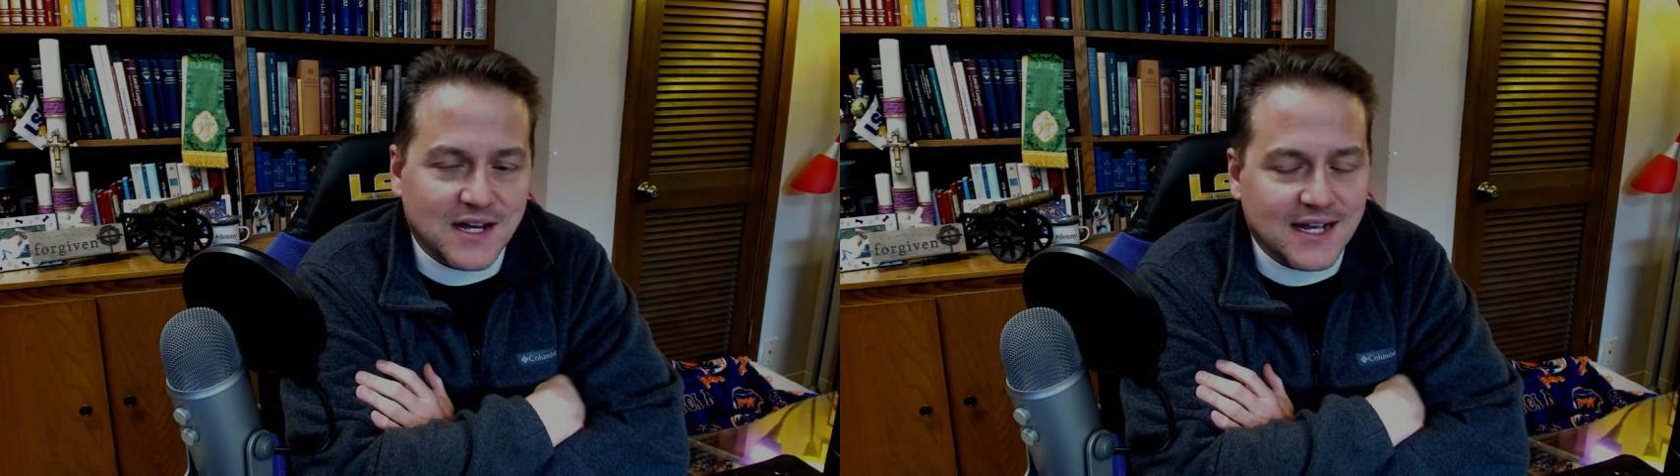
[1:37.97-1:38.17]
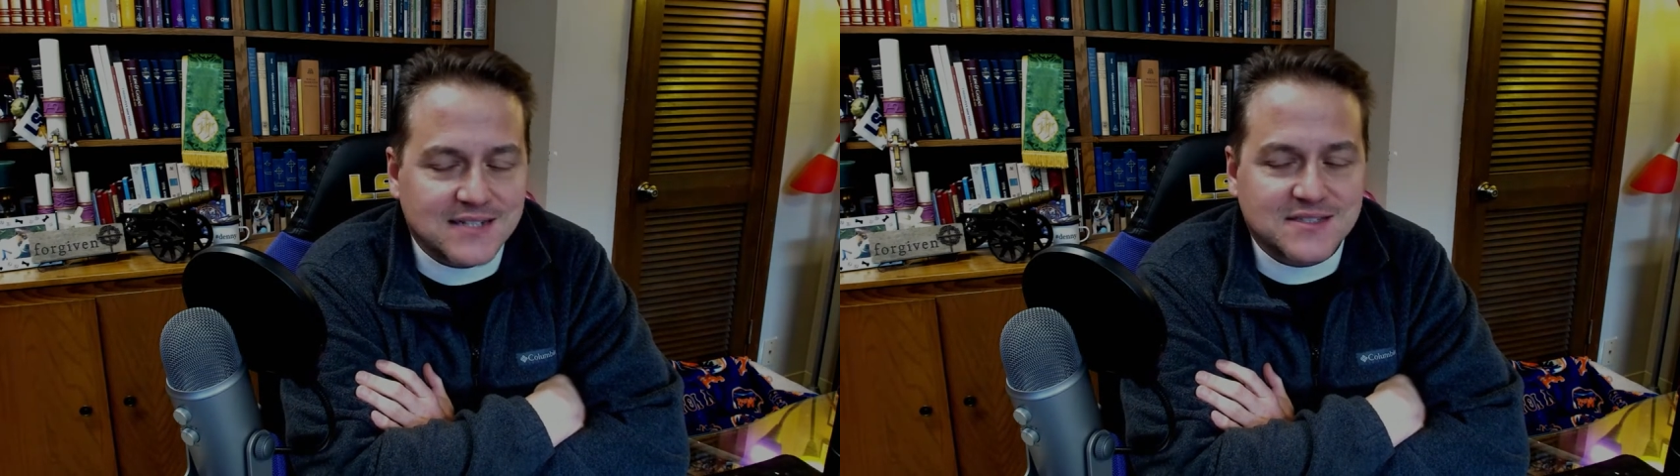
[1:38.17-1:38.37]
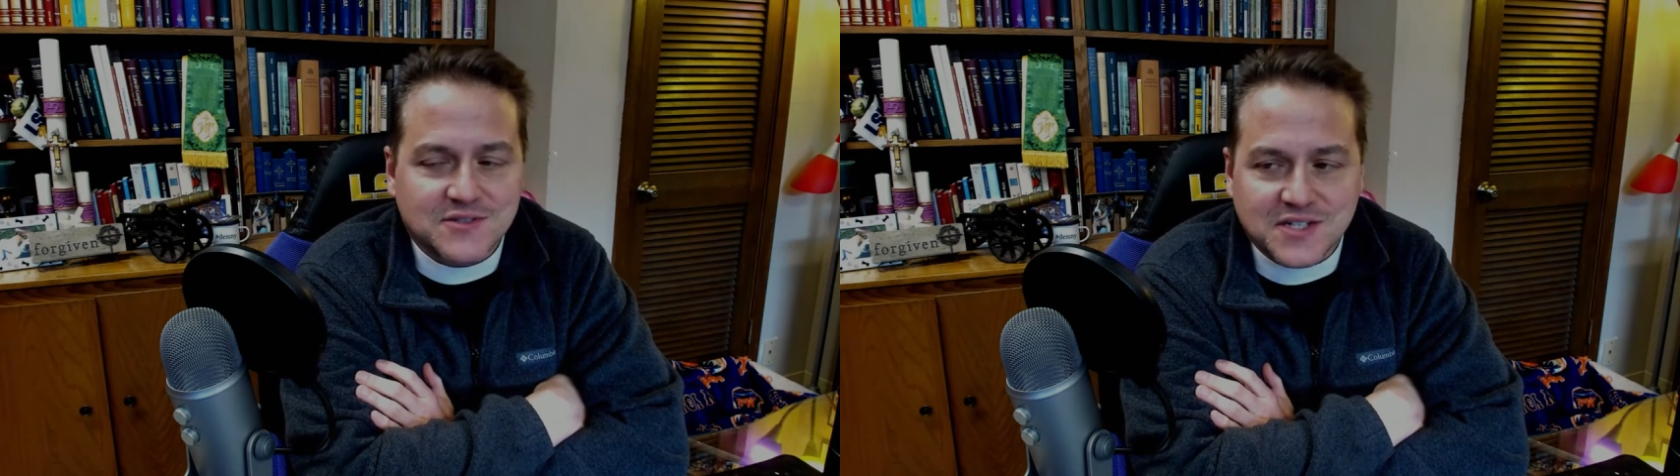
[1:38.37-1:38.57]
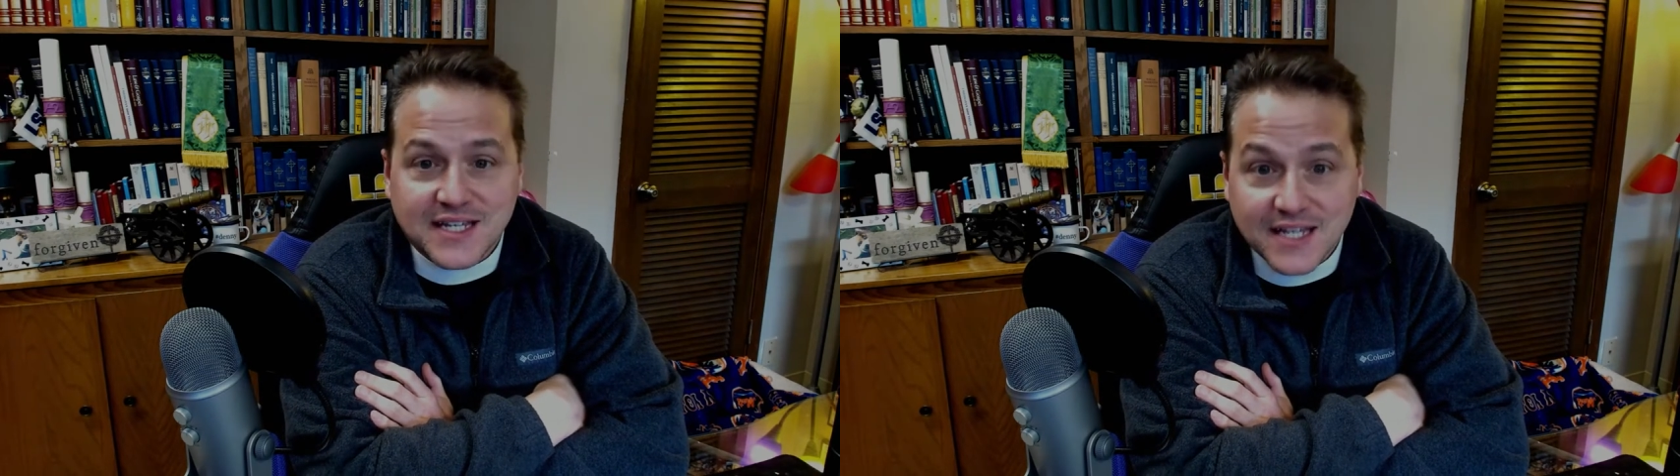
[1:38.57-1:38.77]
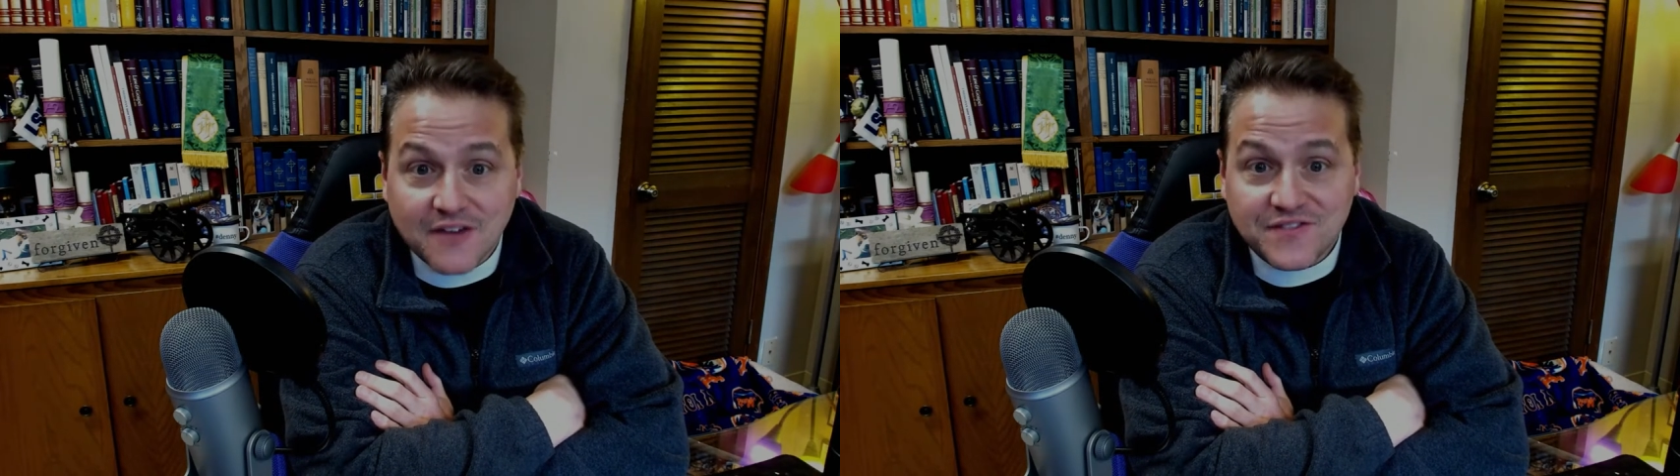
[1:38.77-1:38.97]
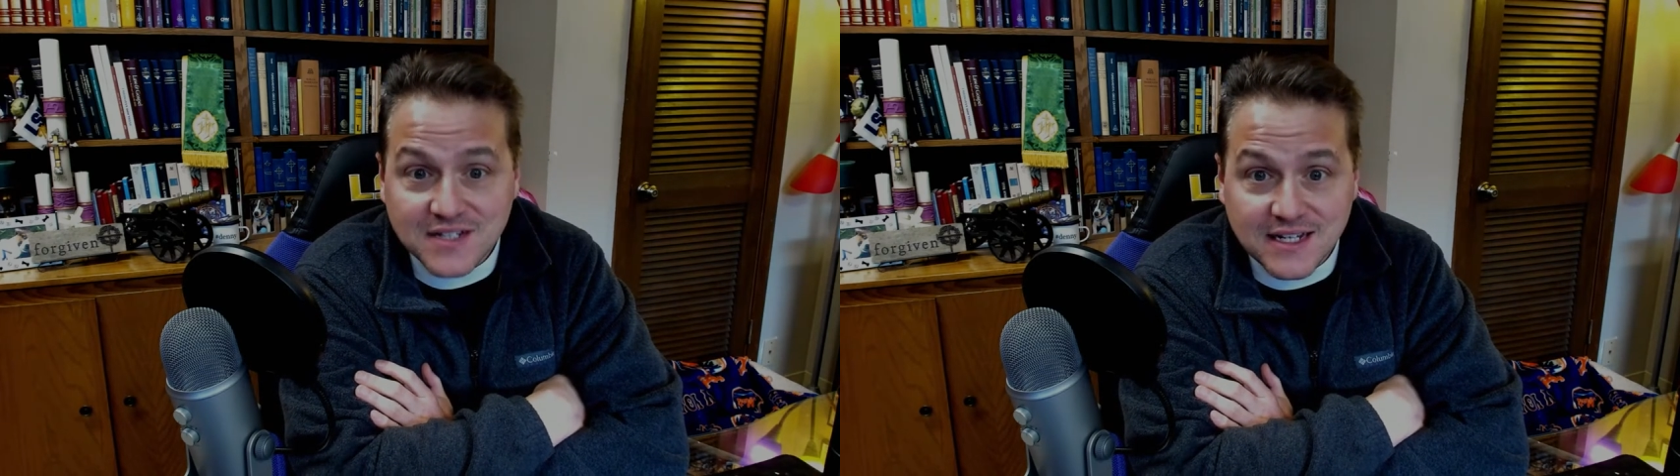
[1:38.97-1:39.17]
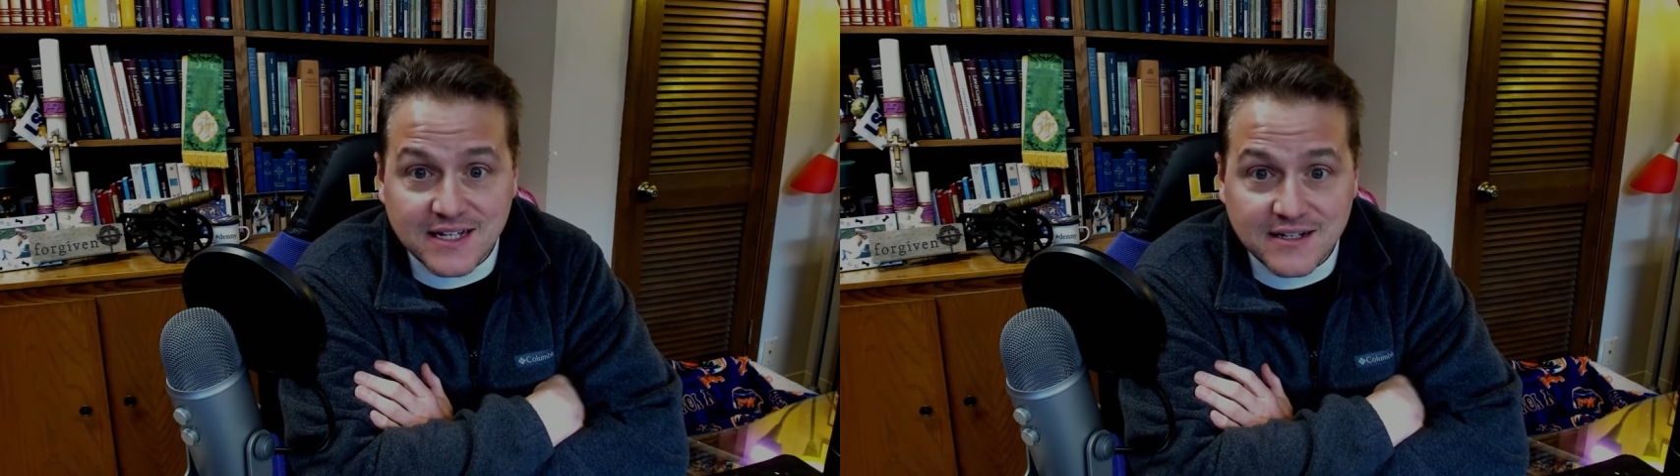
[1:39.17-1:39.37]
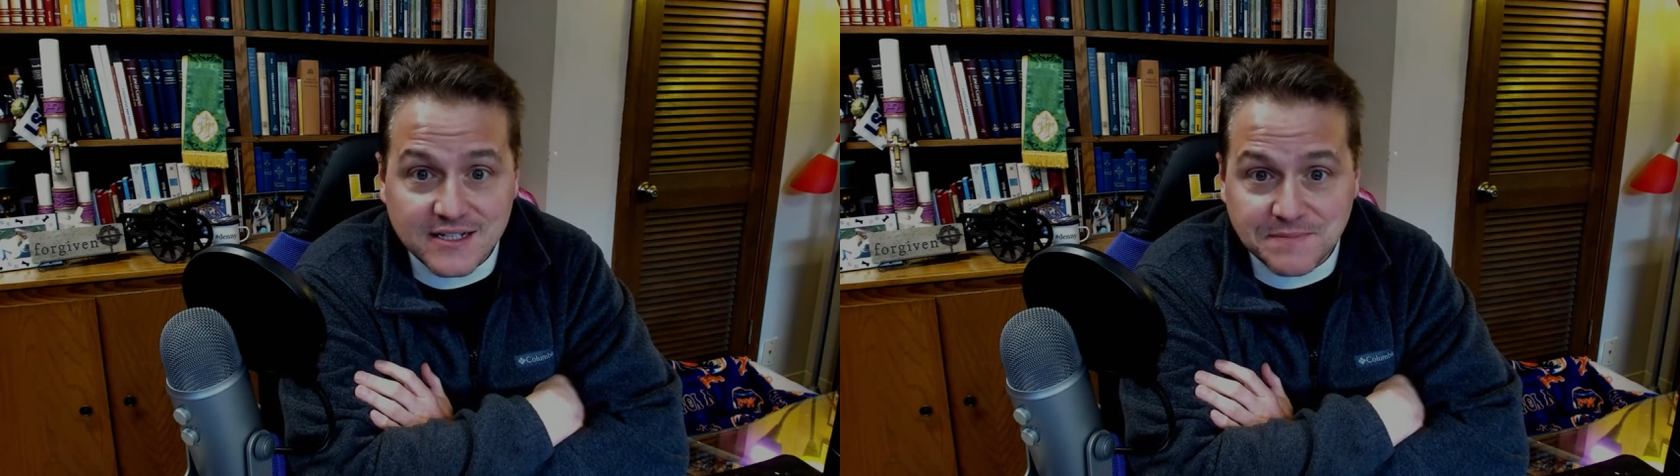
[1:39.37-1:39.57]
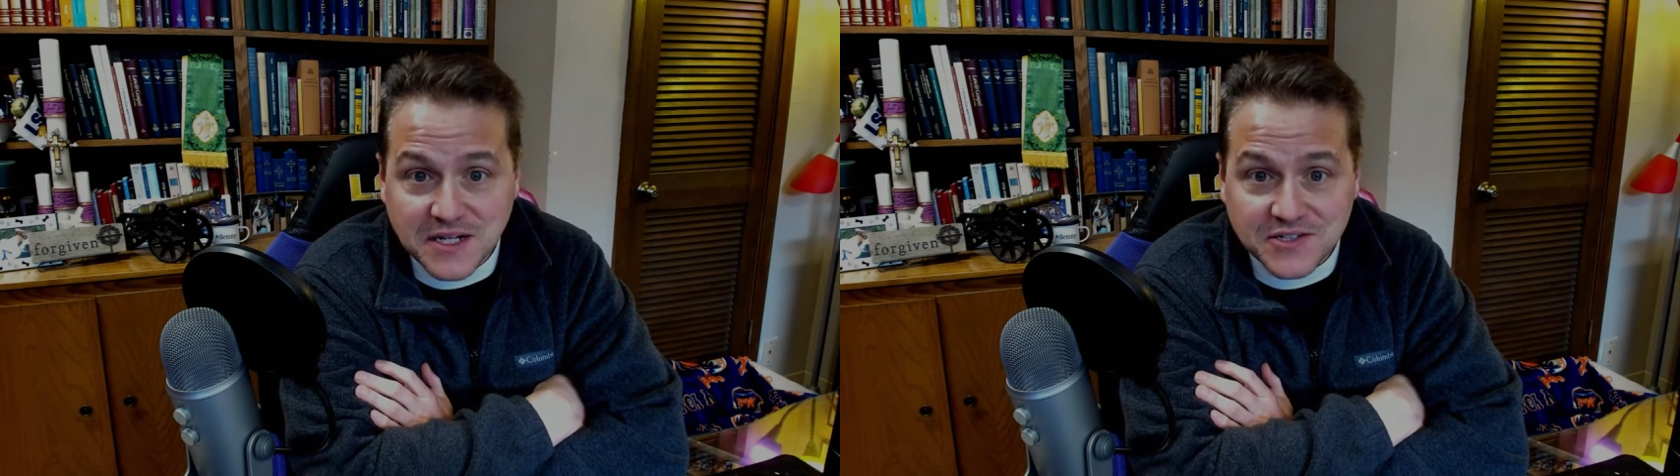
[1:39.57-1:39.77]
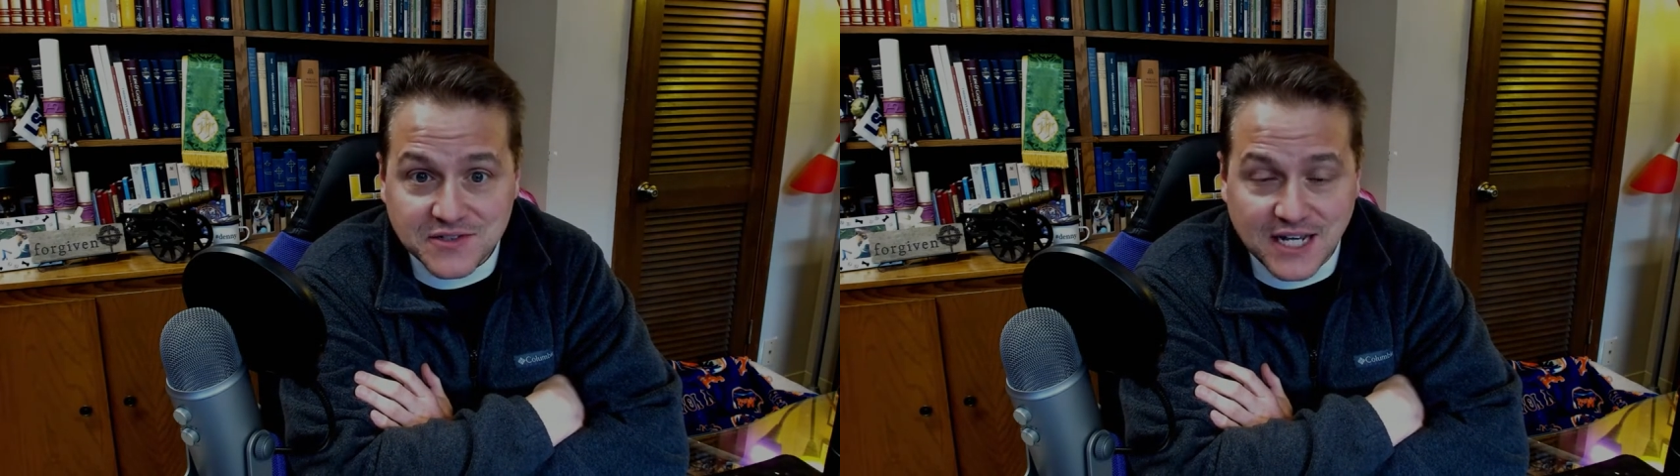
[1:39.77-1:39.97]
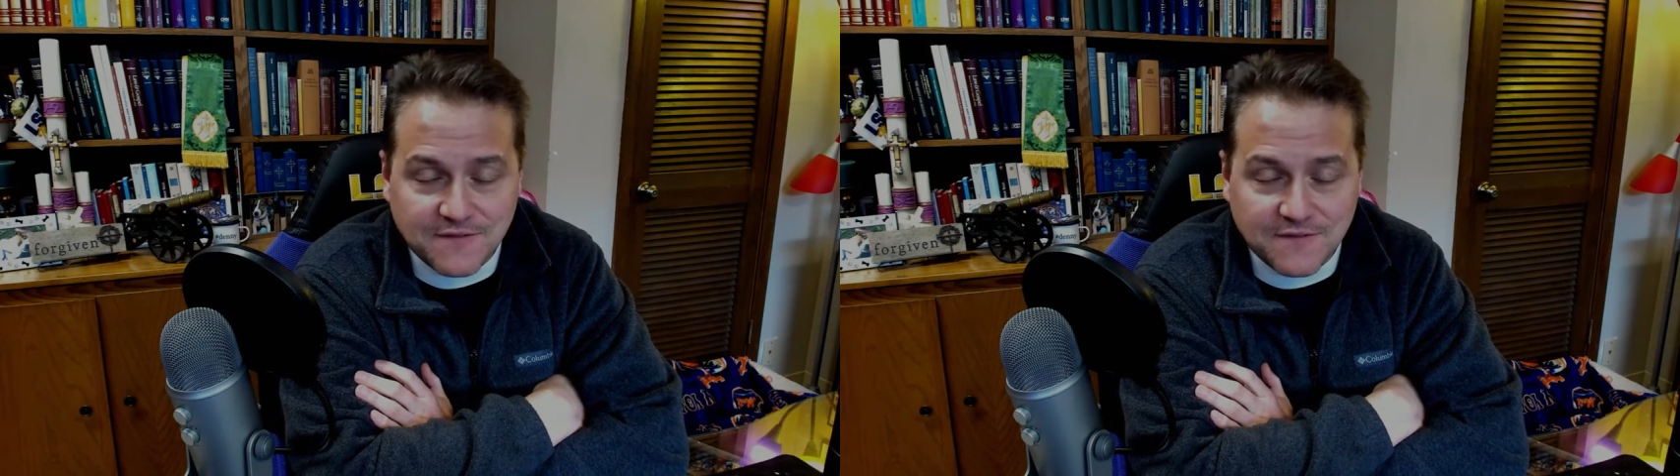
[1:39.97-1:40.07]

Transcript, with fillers: I guess there's a gift in a special day